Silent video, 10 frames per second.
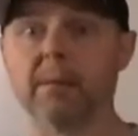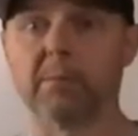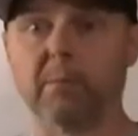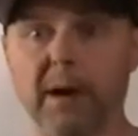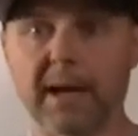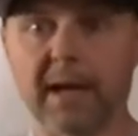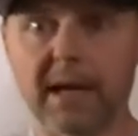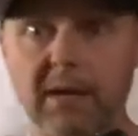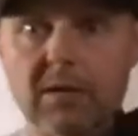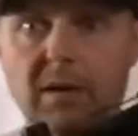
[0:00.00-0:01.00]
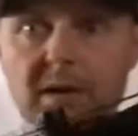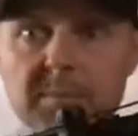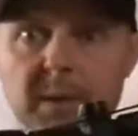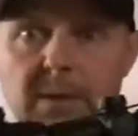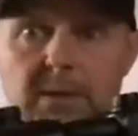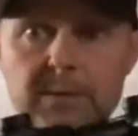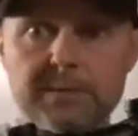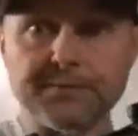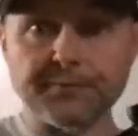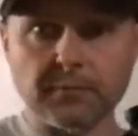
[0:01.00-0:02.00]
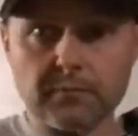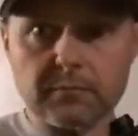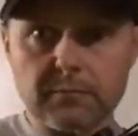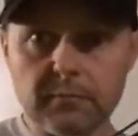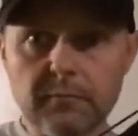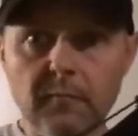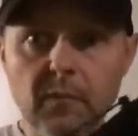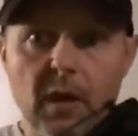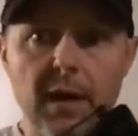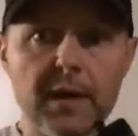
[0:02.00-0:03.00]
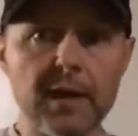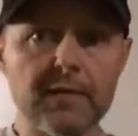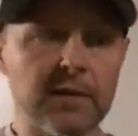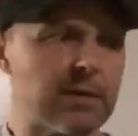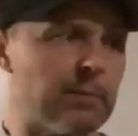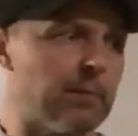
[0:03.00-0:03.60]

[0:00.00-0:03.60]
break out a crossbow, I have this